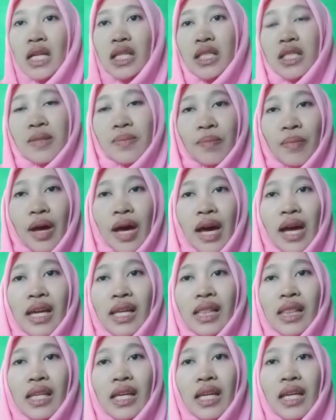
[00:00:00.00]

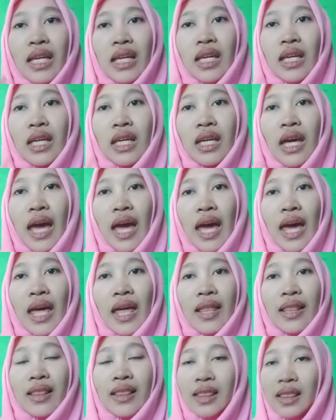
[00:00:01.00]
smiling
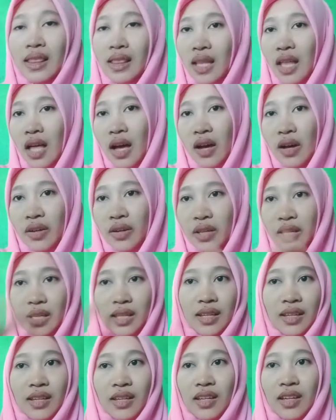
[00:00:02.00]
and
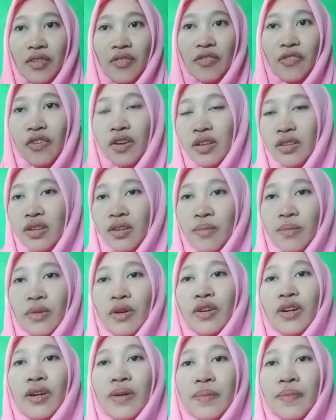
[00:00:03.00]
laughing.
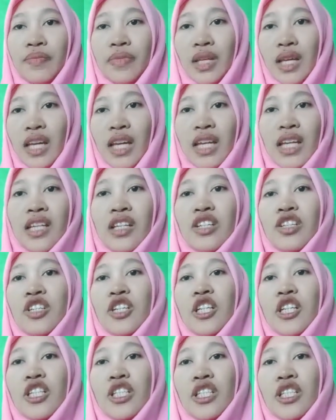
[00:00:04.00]
Furthermore,
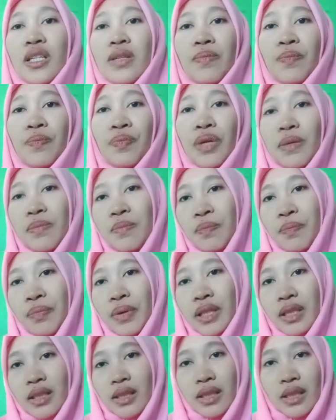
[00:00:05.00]
Indonesian
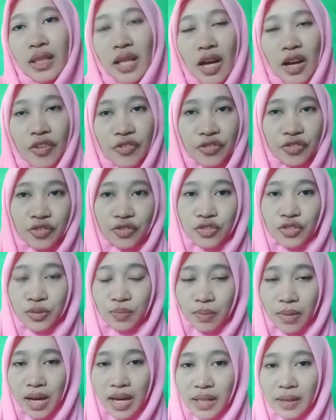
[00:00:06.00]
people love to
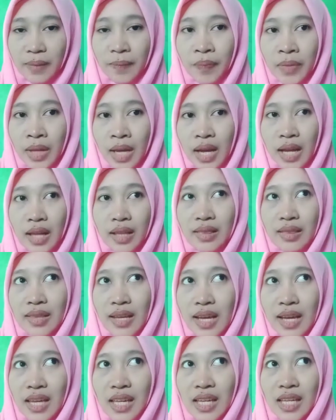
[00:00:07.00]
smile.
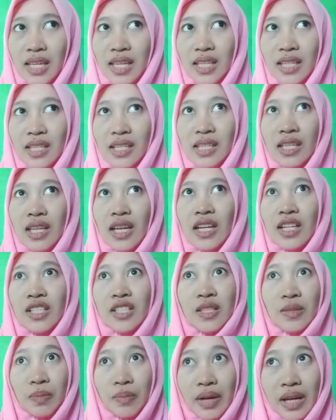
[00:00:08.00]
They
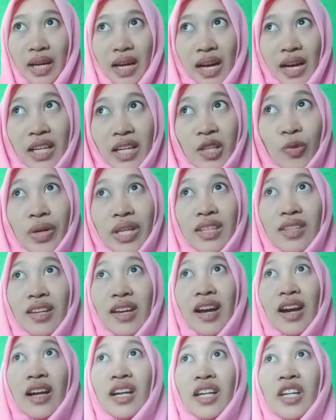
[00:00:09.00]
smile when
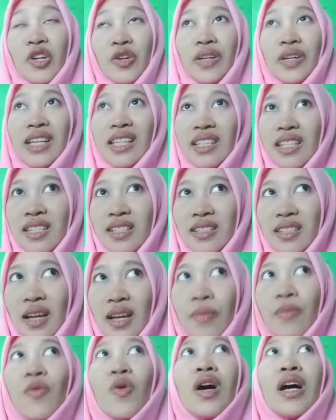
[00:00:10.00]
they are greeting
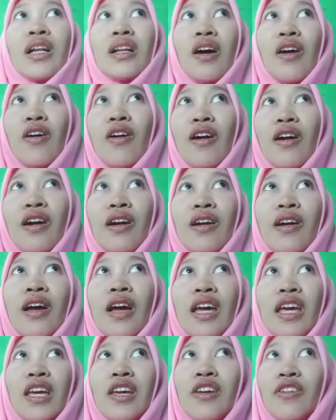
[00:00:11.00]
someone, or
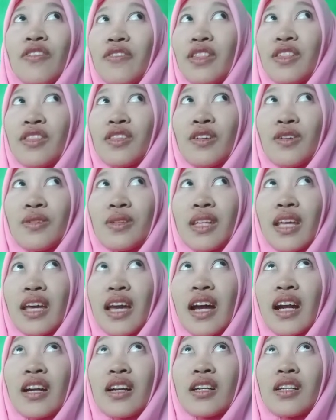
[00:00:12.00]
even though they
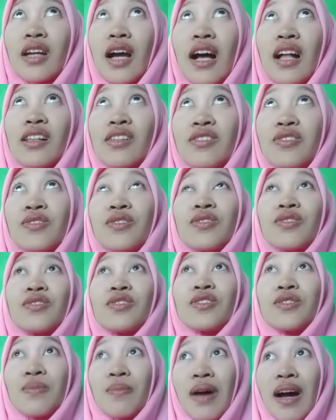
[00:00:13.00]
are also
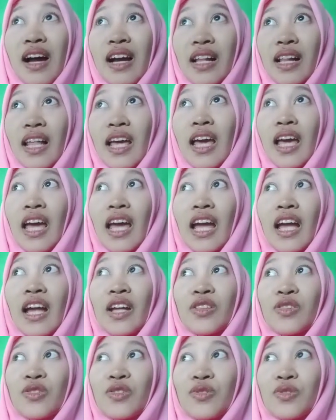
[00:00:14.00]
smile
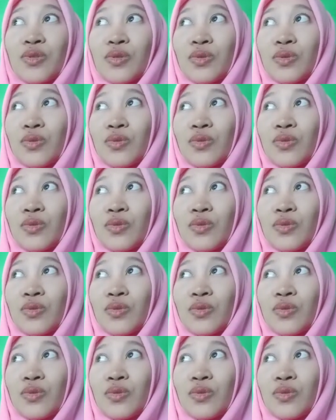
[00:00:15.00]
to